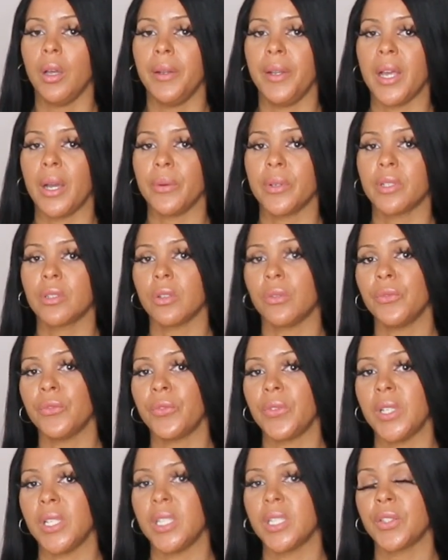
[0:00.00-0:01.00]
Now,
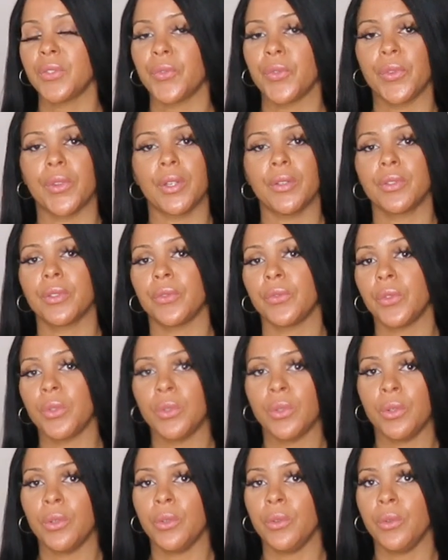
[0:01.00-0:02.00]
exomphalus, for those of
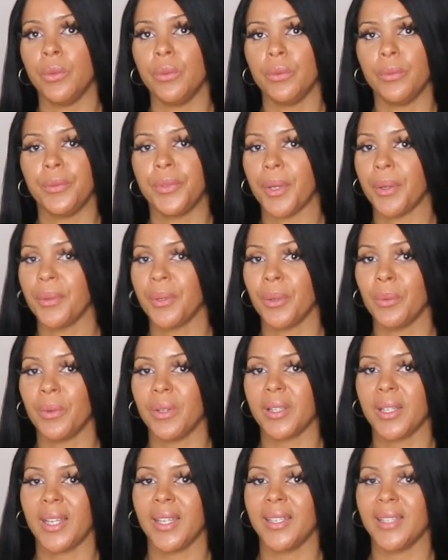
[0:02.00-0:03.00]
you who don't know
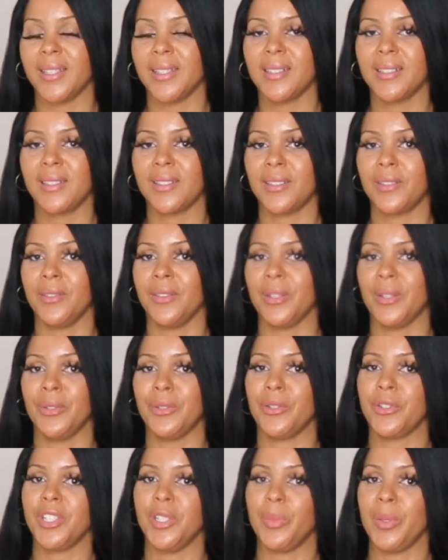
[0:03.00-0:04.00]
what that is,
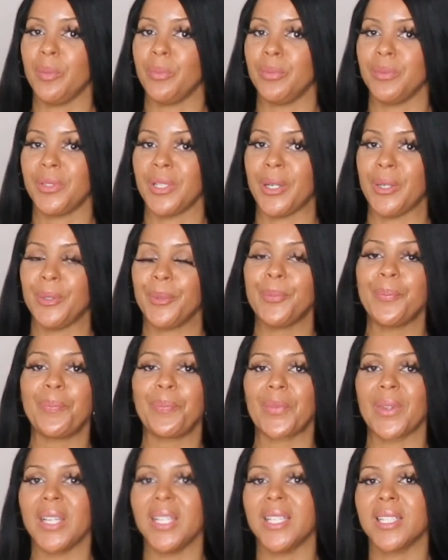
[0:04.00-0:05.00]
usually people don't,
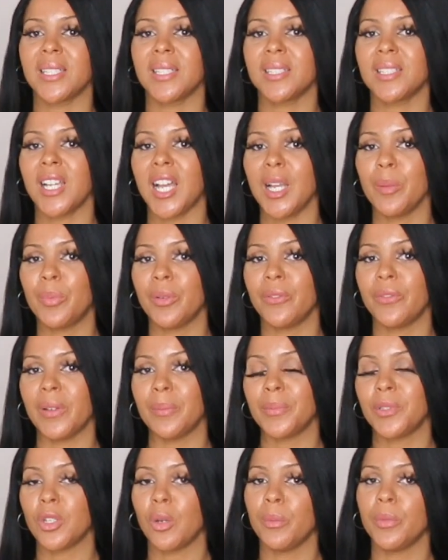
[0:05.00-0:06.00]
it's a type of
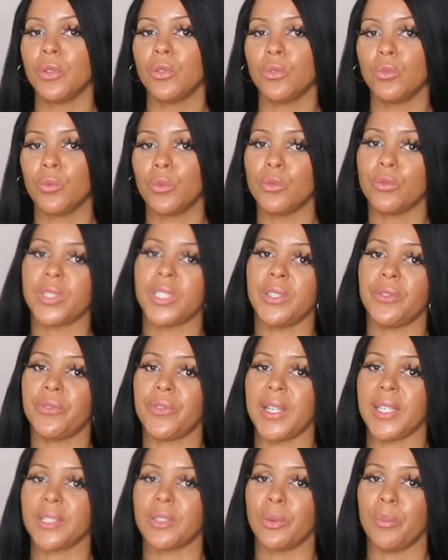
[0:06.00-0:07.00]
abdominal wall
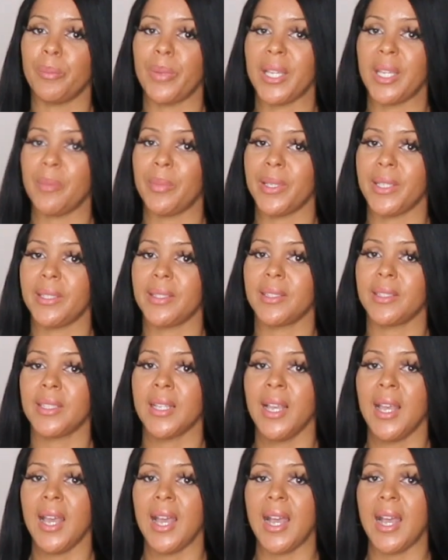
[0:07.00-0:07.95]
defect on babies,